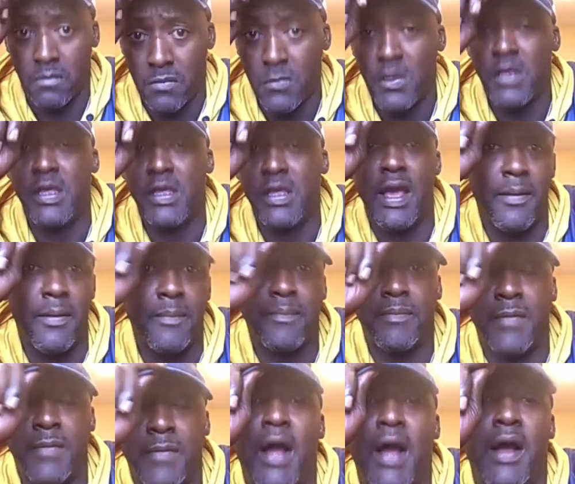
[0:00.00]
Yeah.
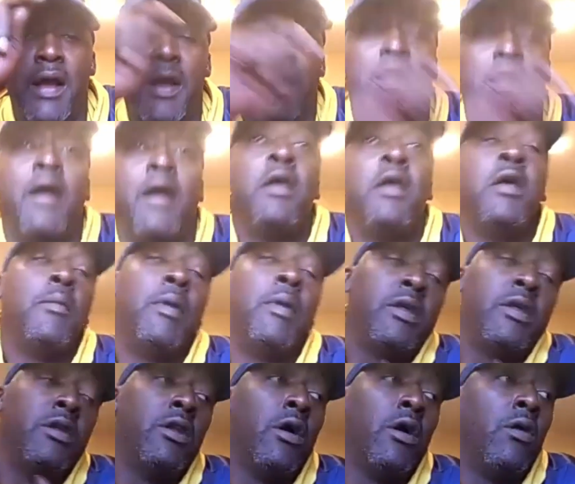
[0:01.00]
But
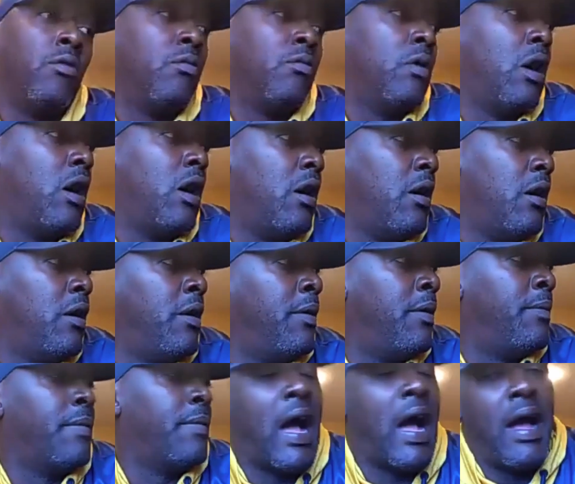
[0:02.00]

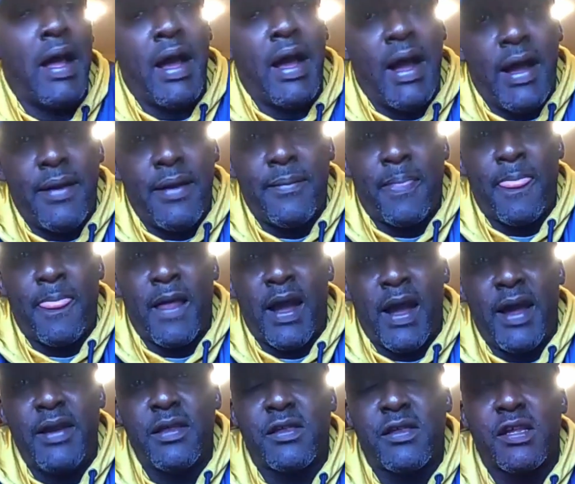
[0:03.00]
I
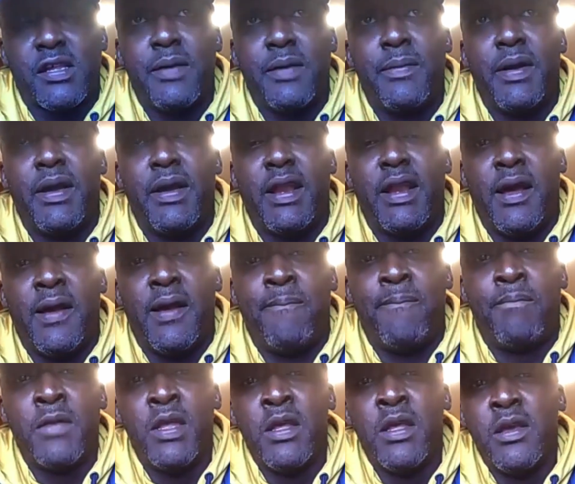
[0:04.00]
honestly, man, I
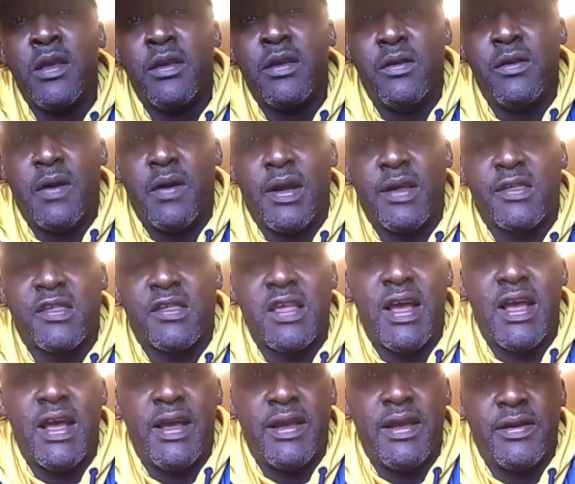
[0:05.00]

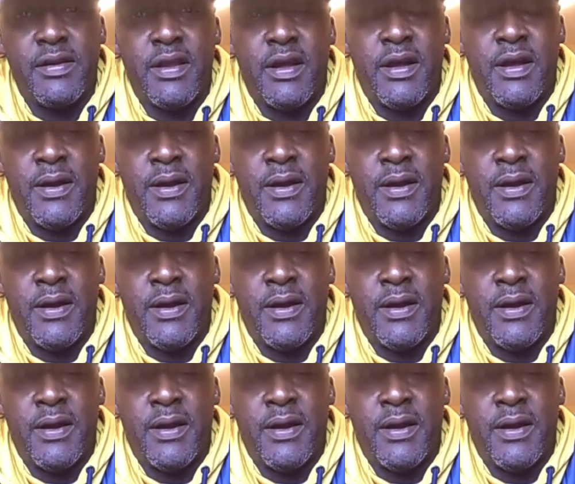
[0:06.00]
signed